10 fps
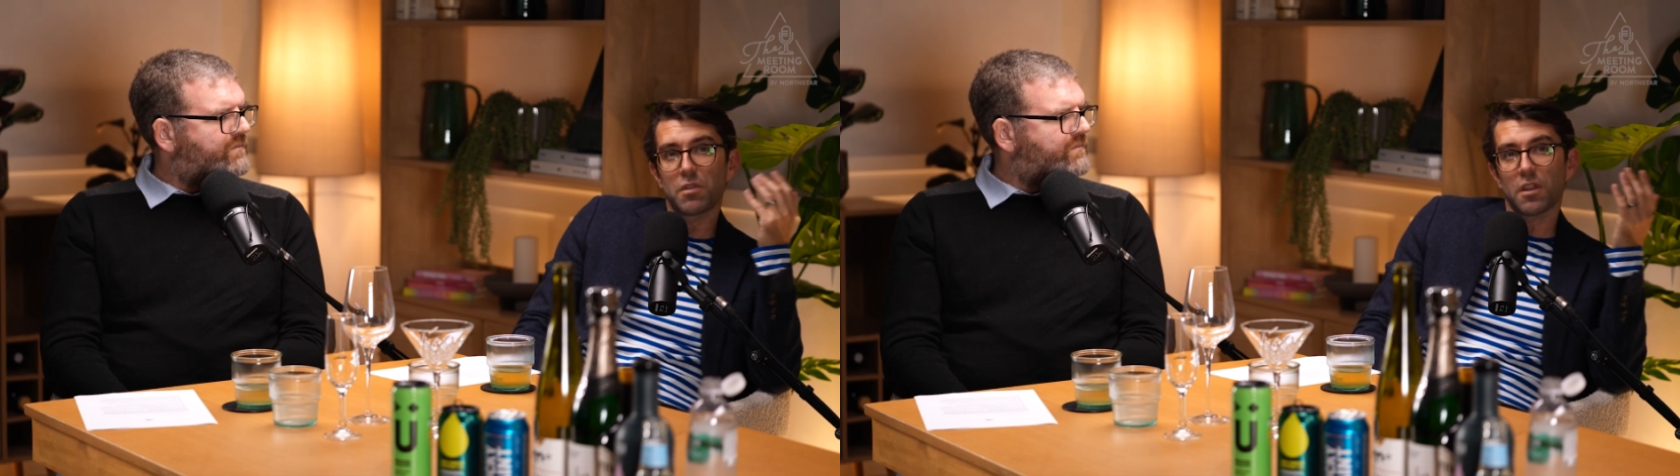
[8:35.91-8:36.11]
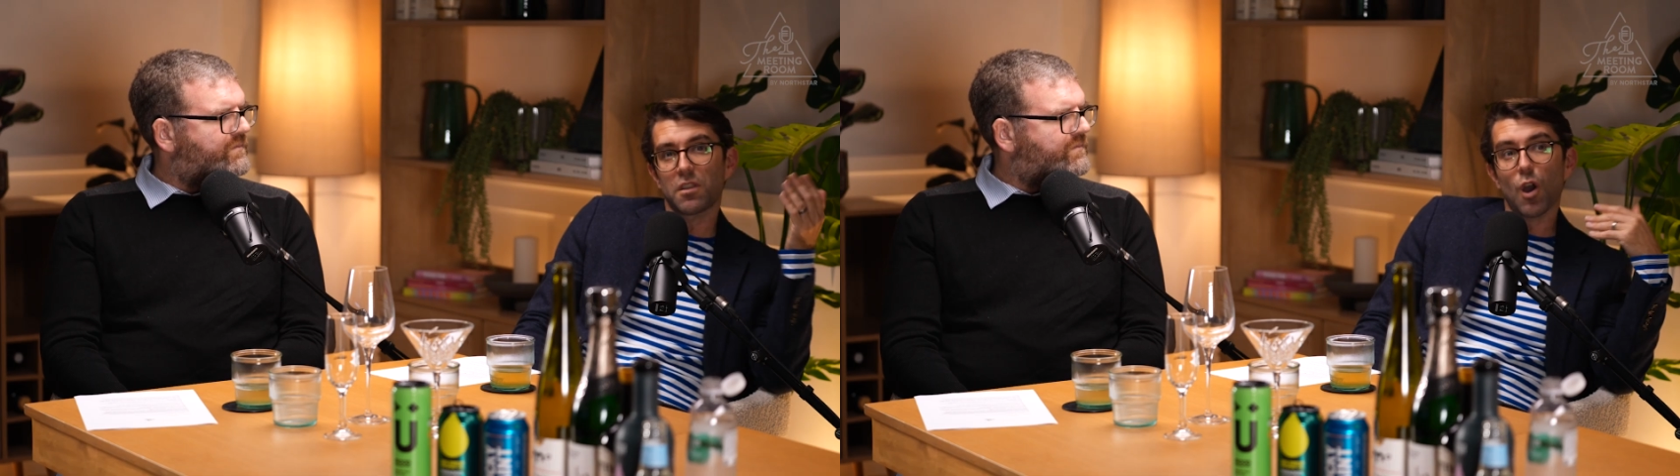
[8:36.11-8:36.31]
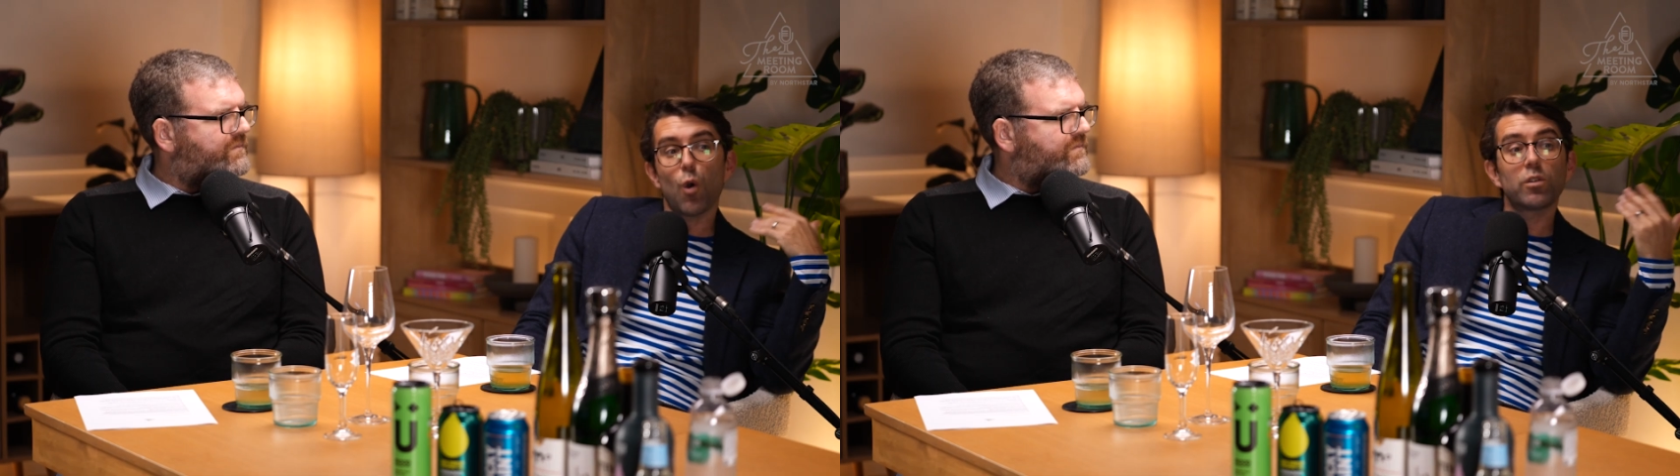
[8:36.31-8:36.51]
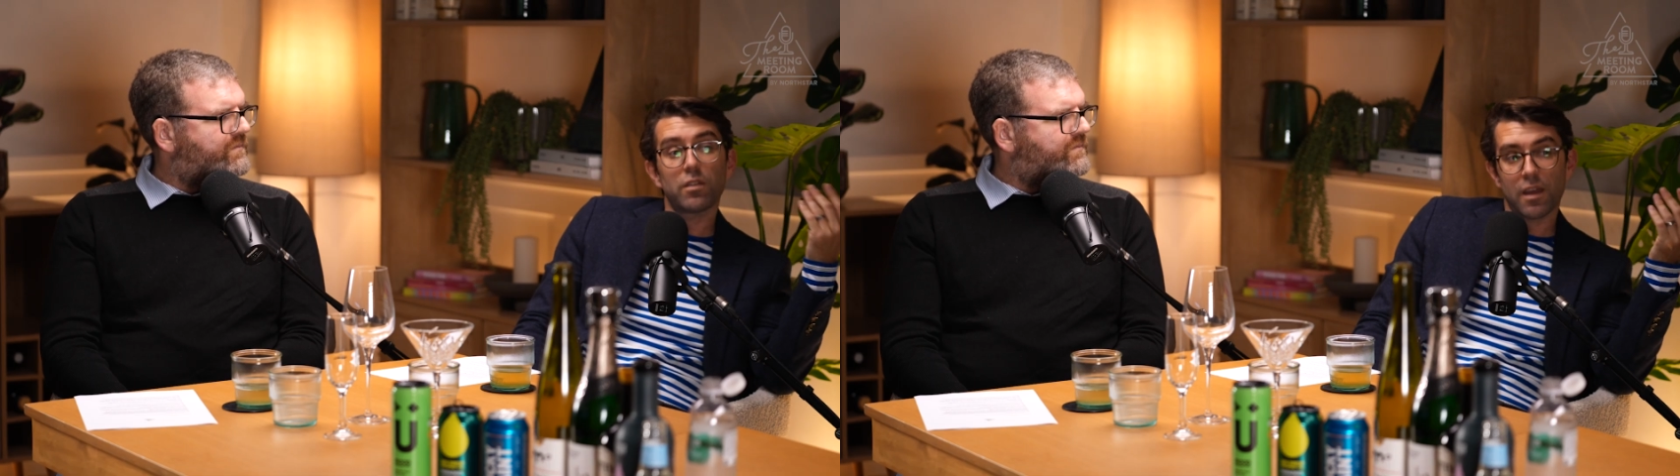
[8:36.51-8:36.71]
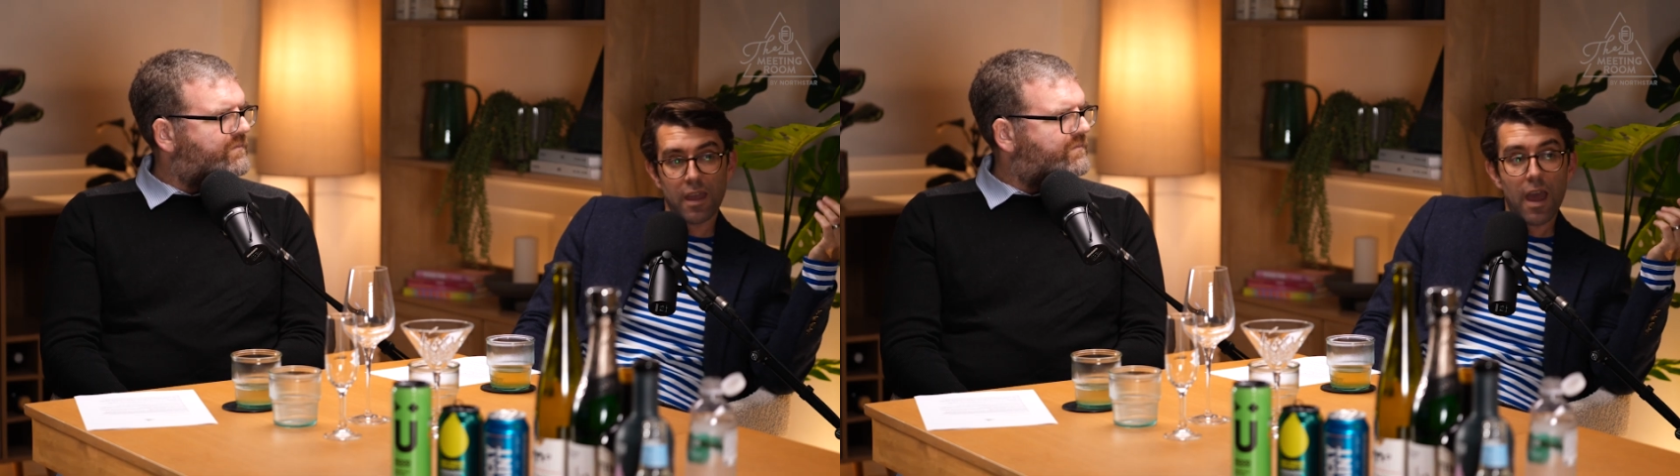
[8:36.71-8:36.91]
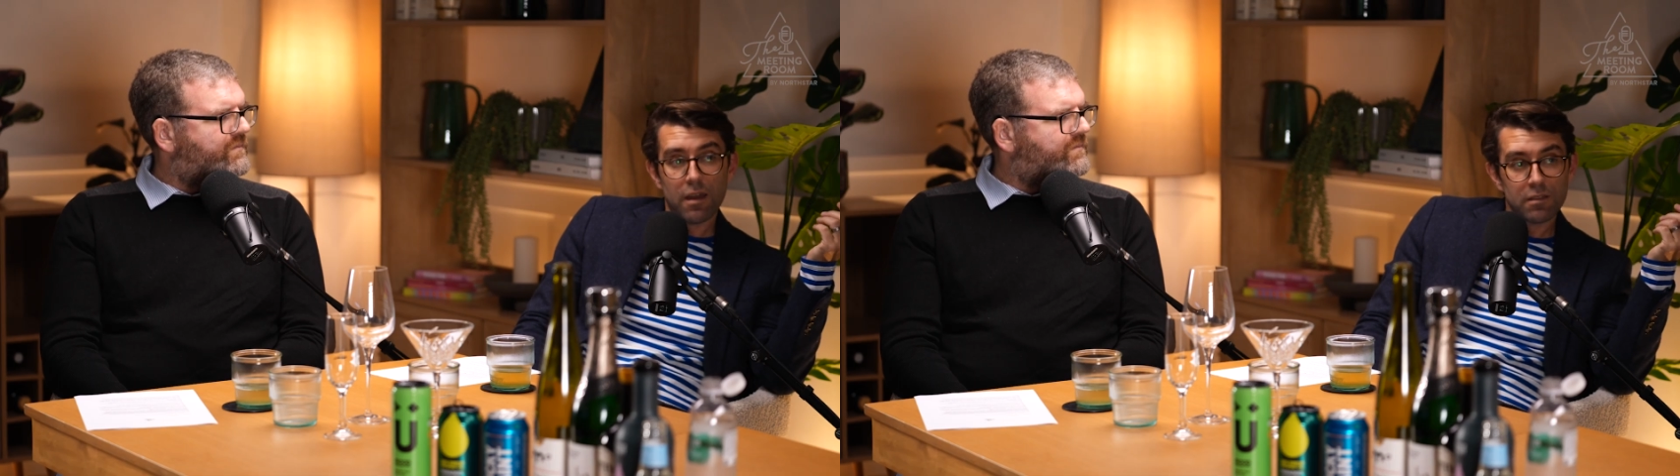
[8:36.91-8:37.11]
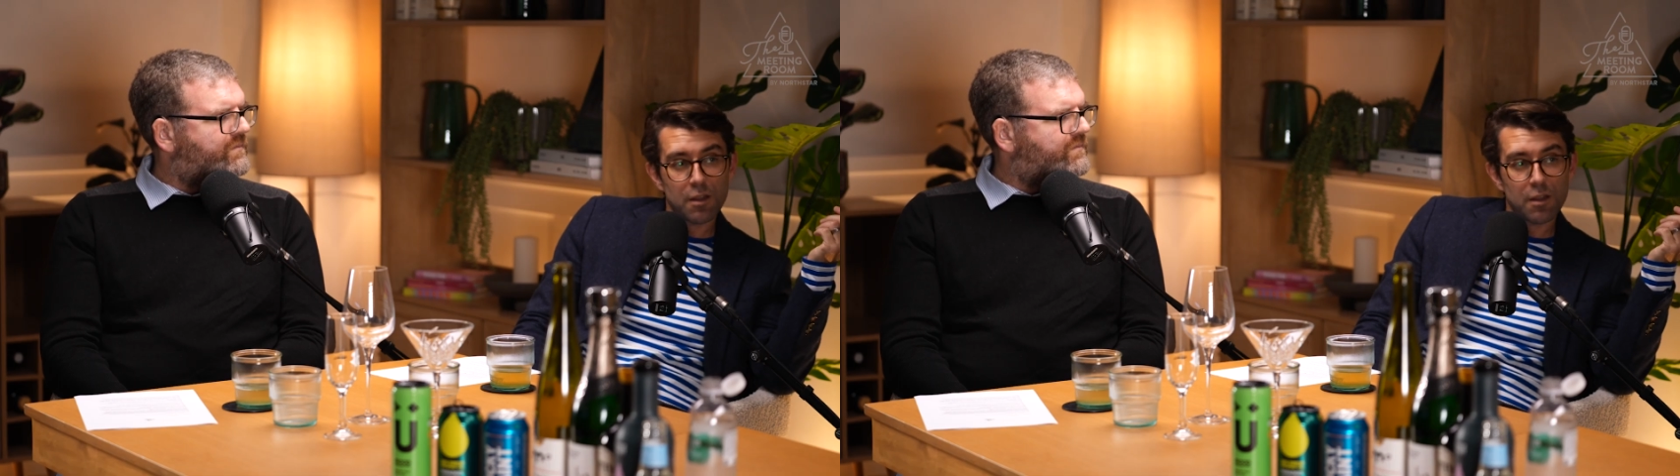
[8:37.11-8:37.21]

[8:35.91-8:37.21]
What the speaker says: that the older they get,